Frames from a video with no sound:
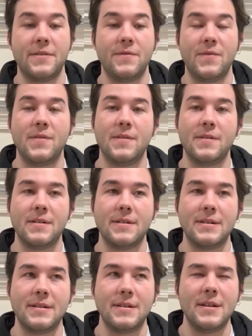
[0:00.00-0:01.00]
of
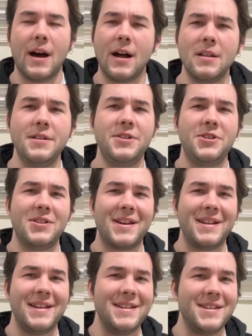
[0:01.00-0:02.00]
knowledge
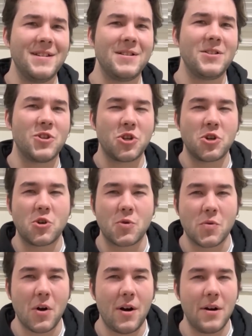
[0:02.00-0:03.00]
that isn't
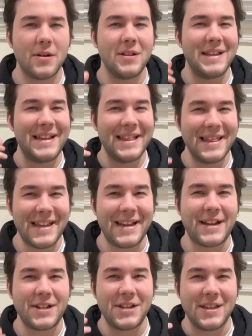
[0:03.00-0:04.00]
strongly
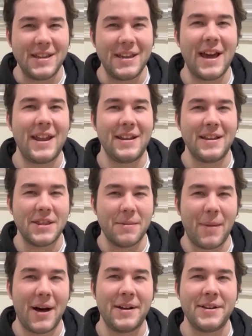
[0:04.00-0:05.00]
linked yet in the
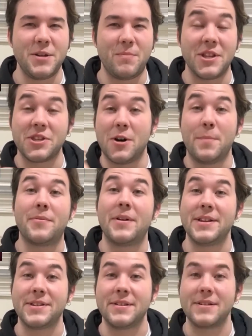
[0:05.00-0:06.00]
mind, but it's all
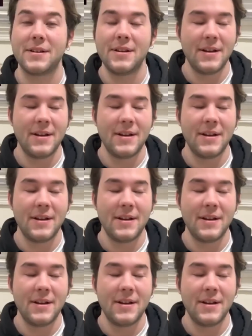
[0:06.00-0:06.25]
present.